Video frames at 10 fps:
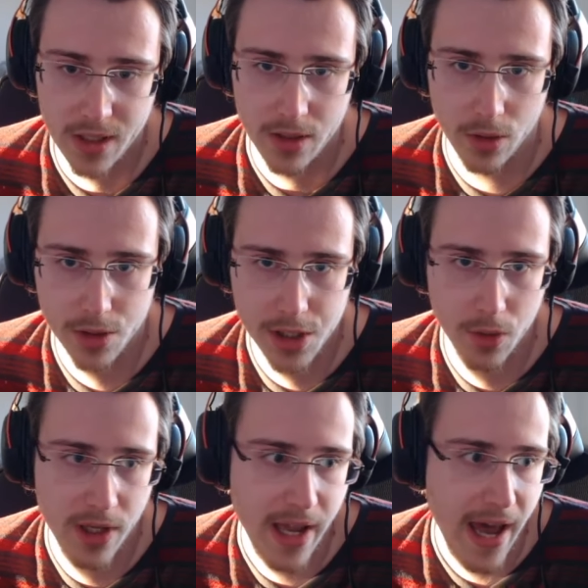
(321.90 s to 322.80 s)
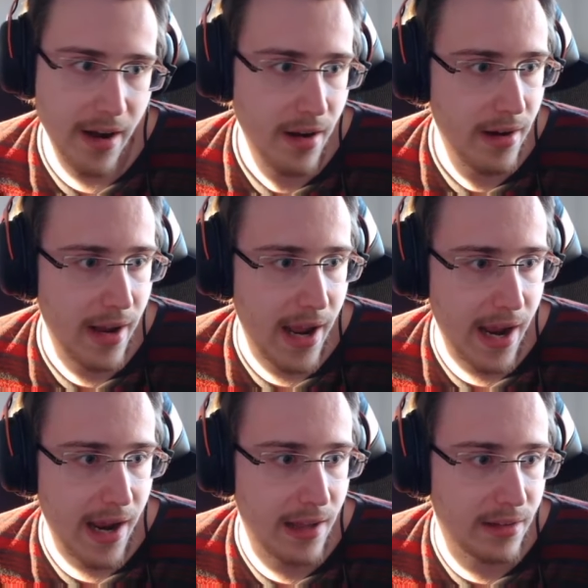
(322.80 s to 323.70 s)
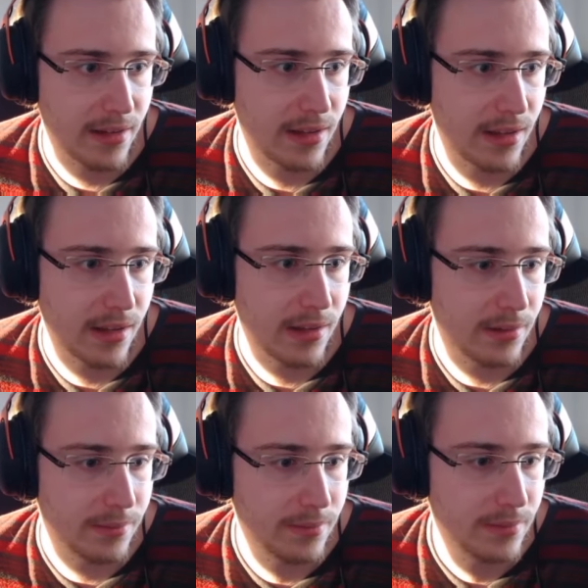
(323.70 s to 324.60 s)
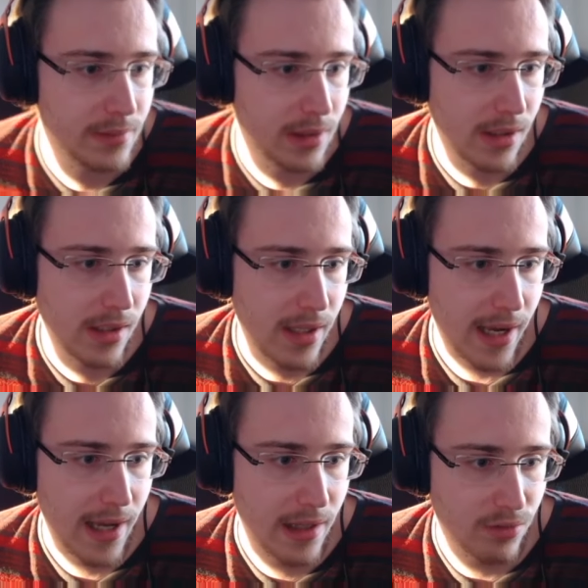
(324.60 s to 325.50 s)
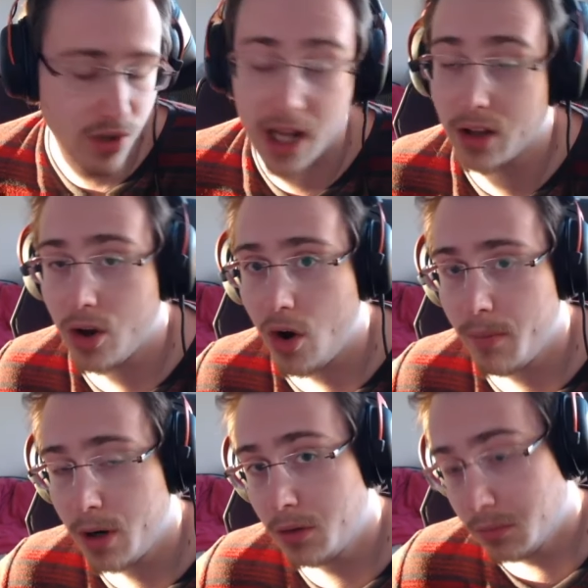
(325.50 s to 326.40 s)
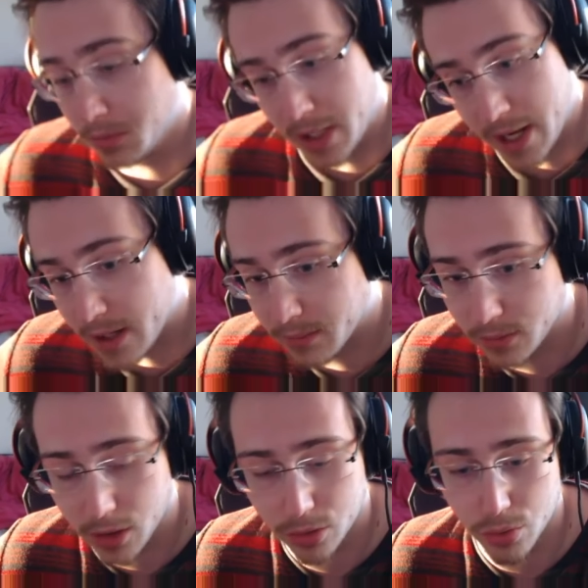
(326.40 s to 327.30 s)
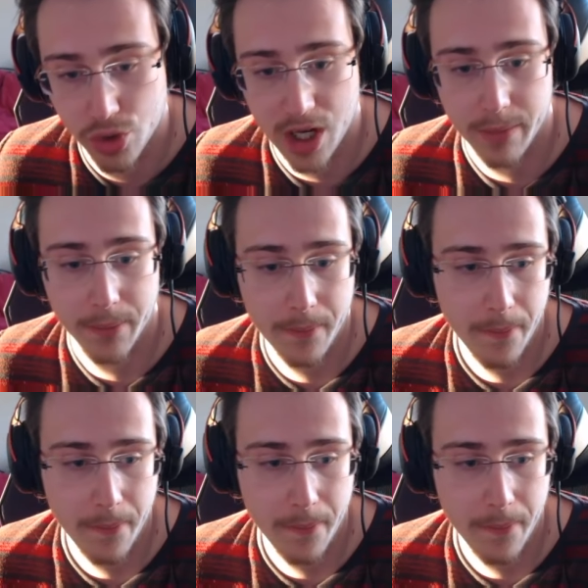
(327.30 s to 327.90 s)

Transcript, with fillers: Also Garen and uh, and Rell combo, hey, not too shabby.